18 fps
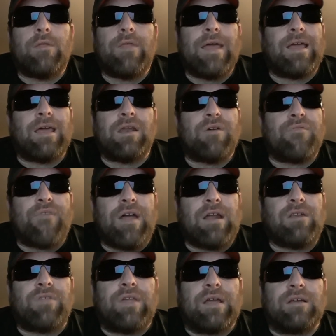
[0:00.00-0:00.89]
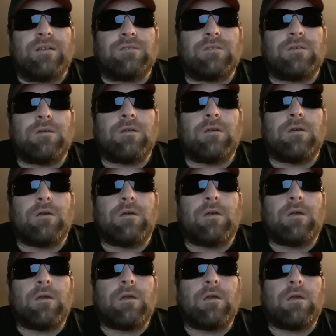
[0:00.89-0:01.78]
can affect things.
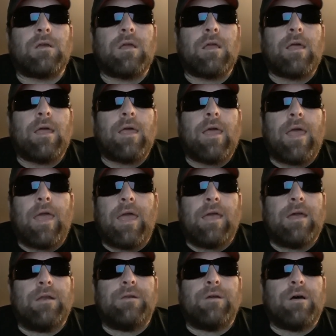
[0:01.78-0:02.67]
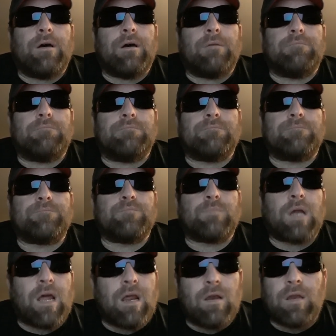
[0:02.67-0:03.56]
And,
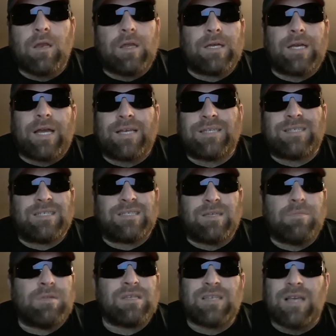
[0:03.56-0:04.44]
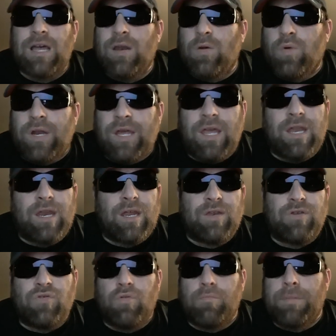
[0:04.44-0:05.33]
but like I said, some of this I don't want to get
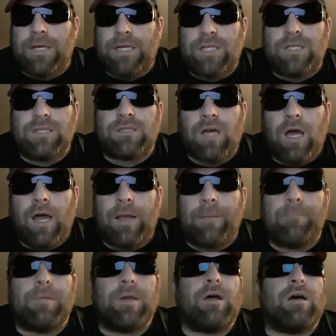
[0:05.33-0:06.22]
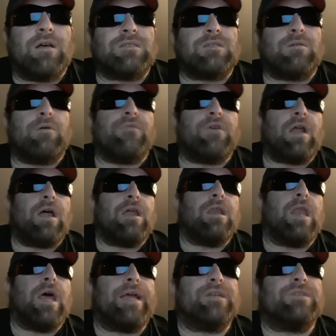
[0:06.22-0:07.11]
into big time, but some of it I'd
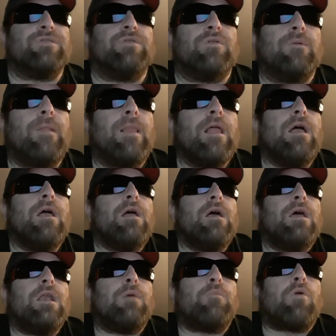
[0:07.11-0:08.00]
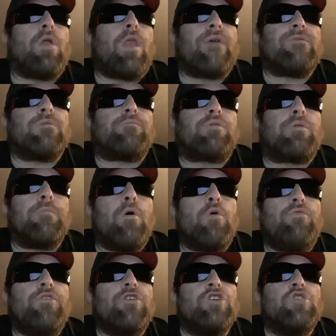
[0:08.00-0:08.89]
like to. Number 11,
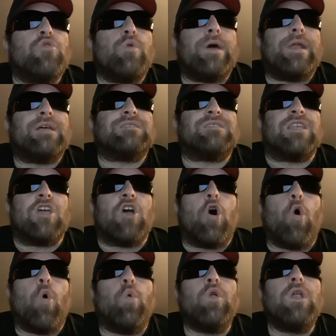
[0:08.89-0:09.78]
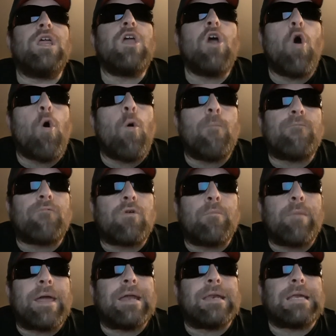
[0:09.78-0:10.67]
promote the UN as the only hope for
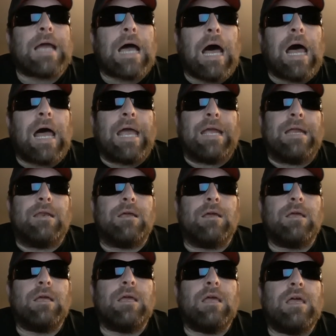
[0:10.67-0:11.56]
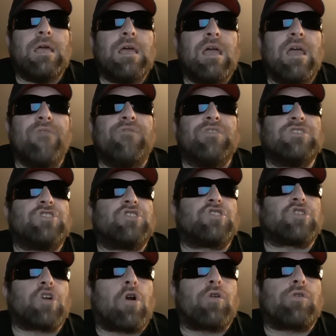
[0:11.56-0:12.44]
mankind if its
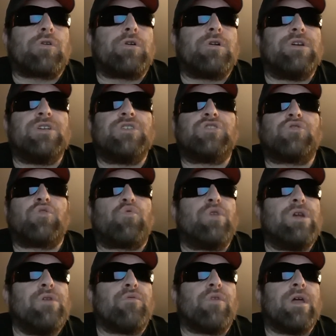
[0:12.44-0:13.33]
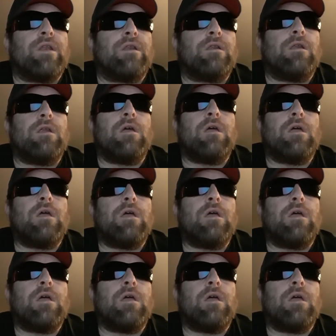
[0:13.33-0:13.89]
charter is rewritten.